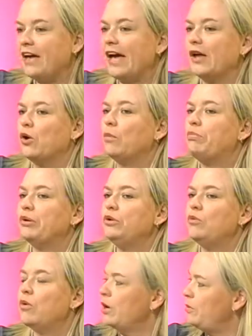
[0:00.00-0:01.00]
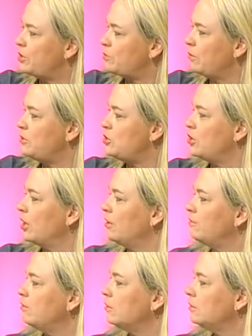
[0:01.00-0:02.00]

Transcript: If you could buy Evian or poo water, which one would you go for?